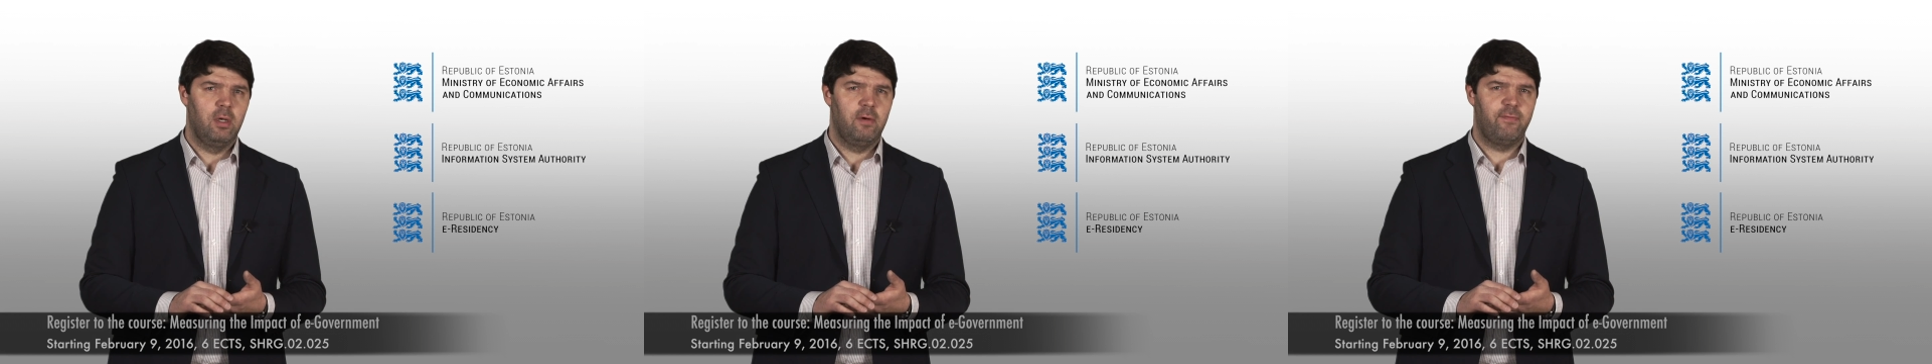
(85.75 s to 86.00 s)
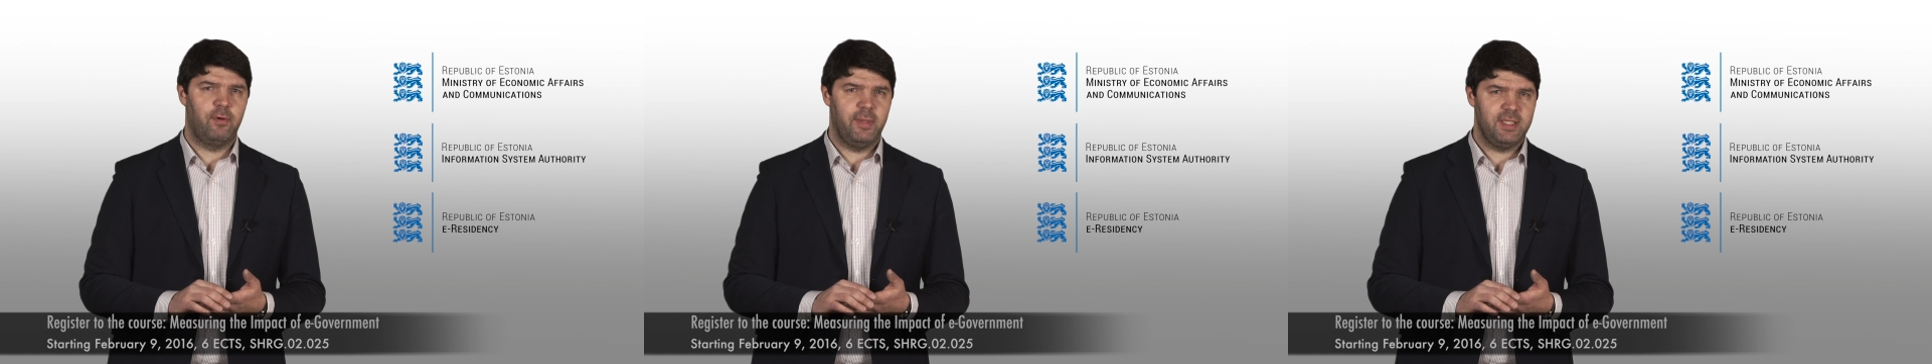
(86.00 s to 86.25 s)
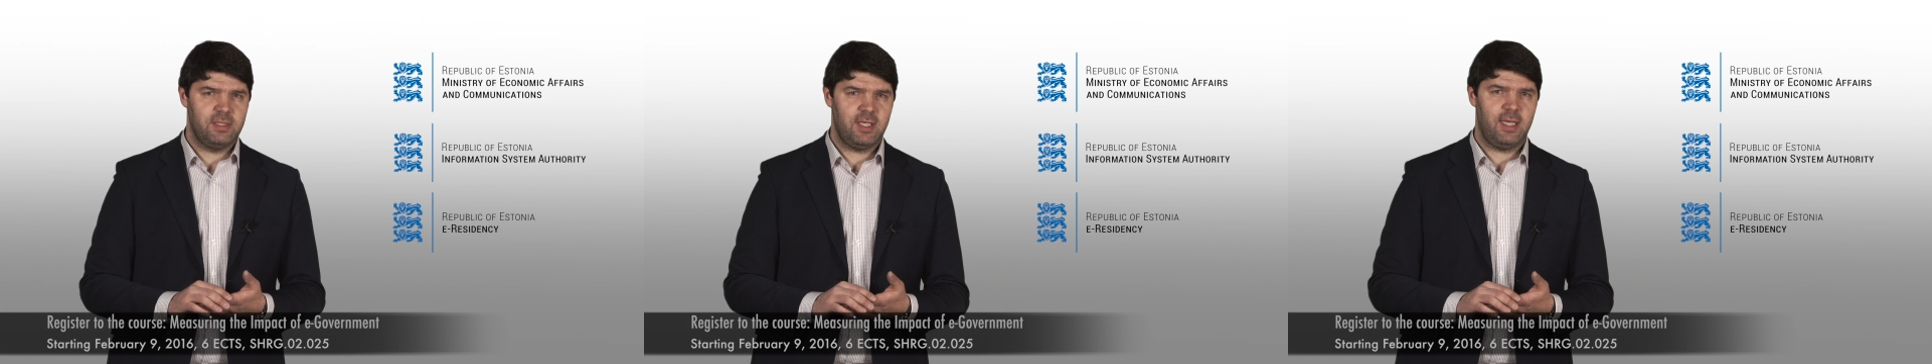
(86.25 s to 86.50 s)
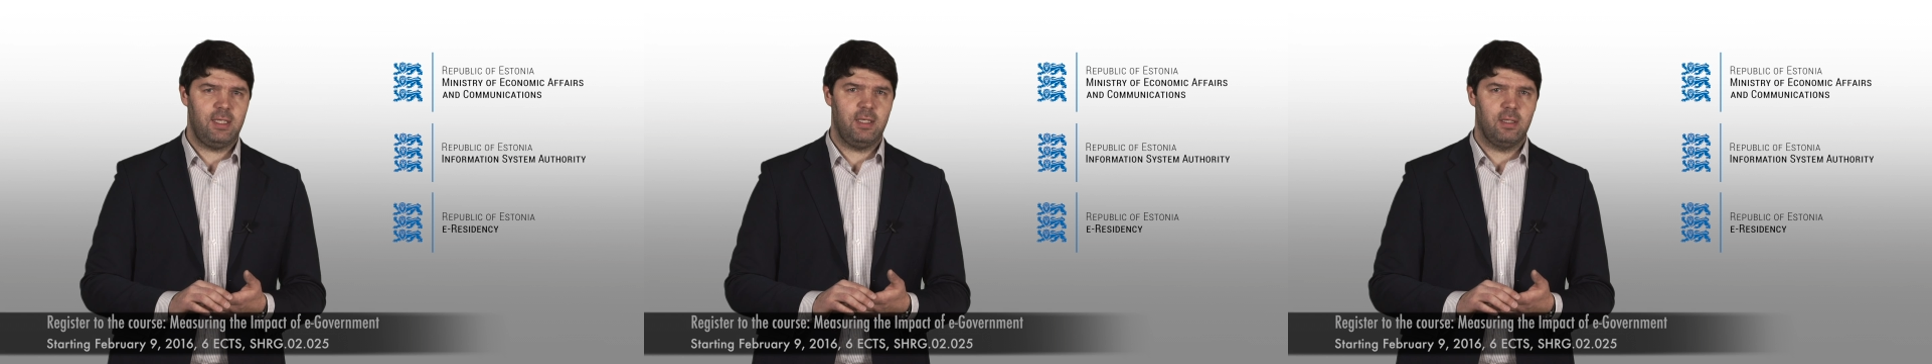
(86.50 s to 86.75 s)
for
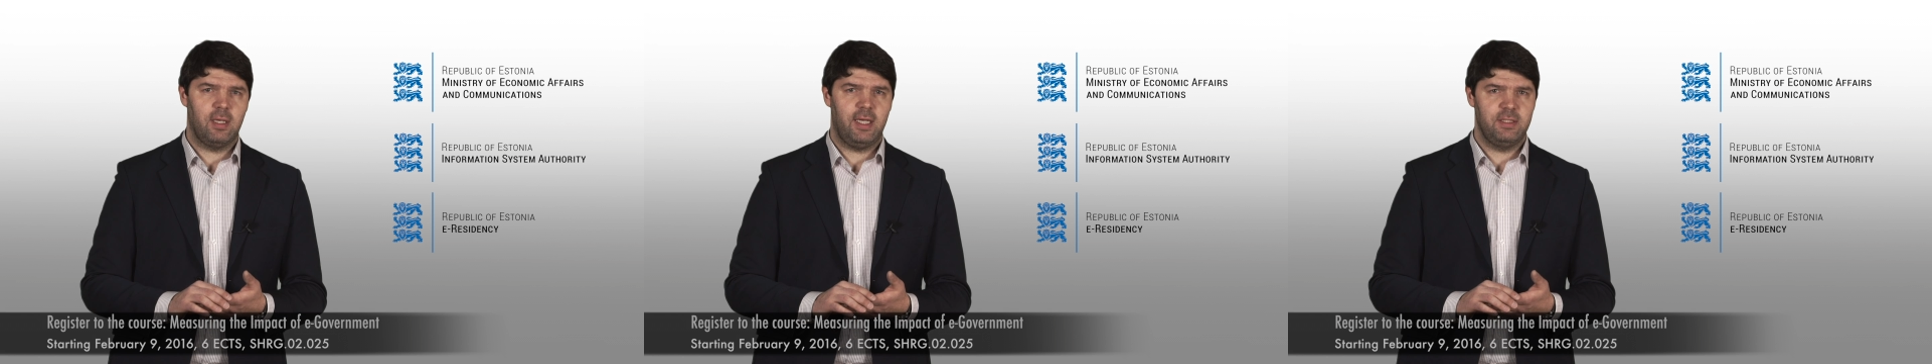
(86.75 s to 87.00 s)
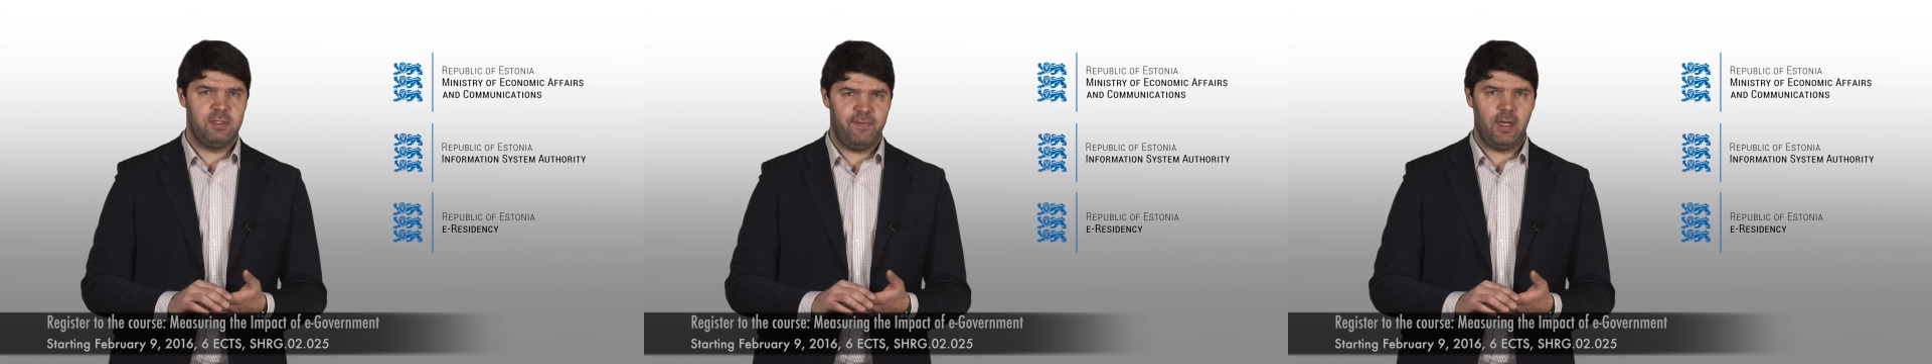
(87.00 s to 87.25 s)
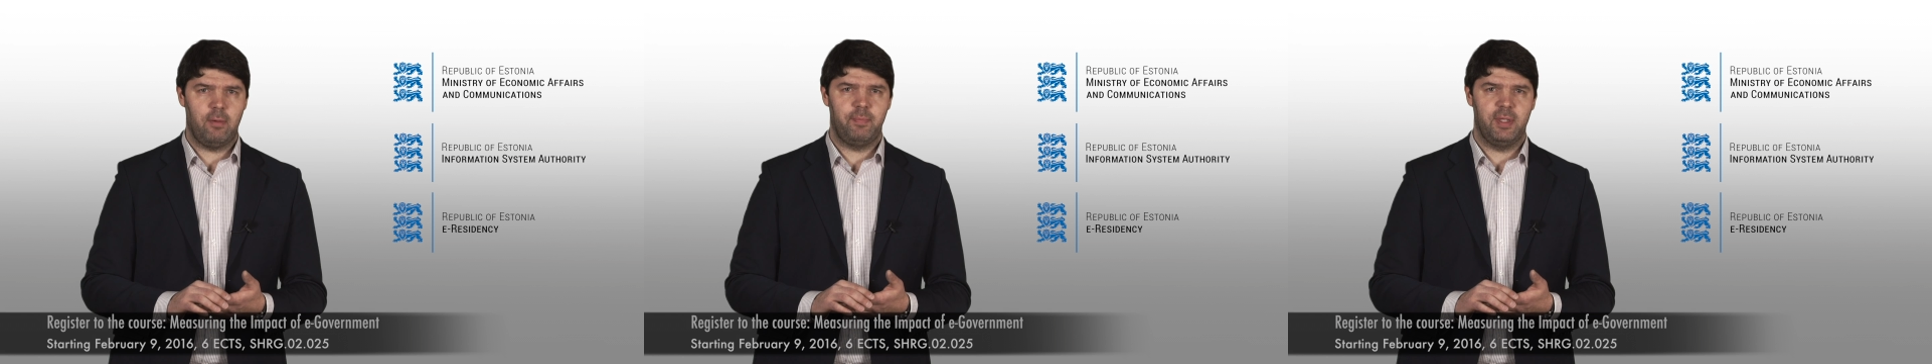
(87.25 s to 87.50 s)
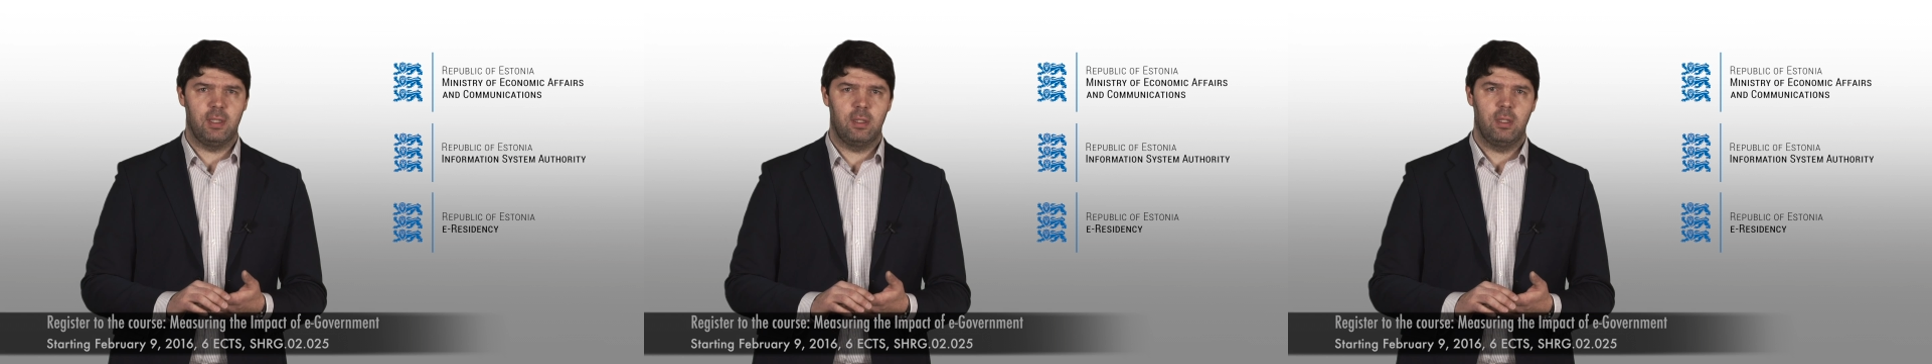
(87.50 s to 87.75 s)
maintaining and
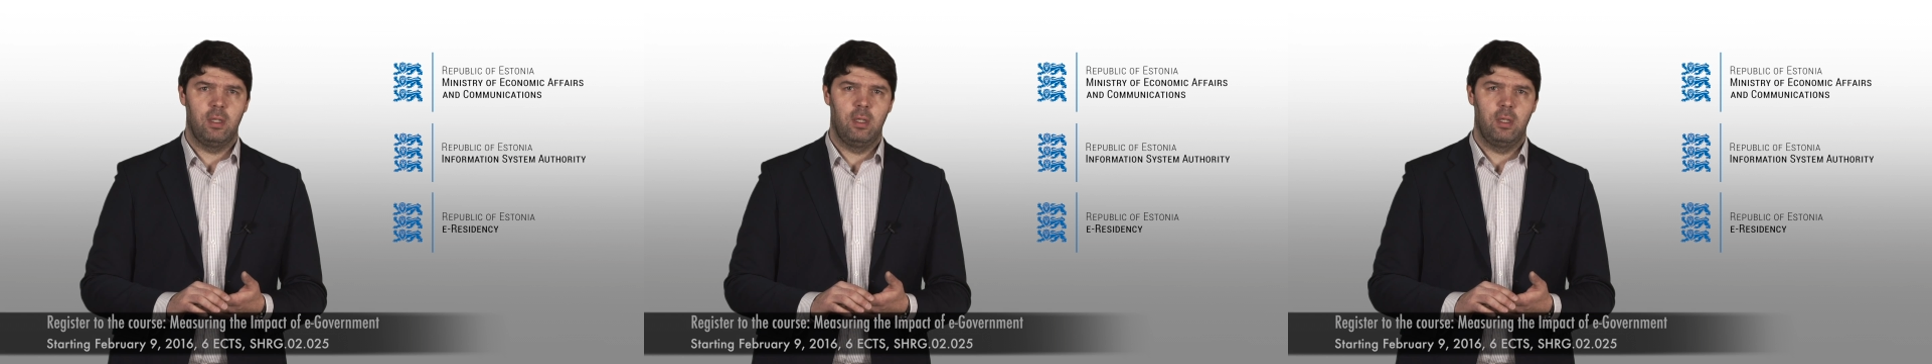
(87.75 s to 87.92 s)
developing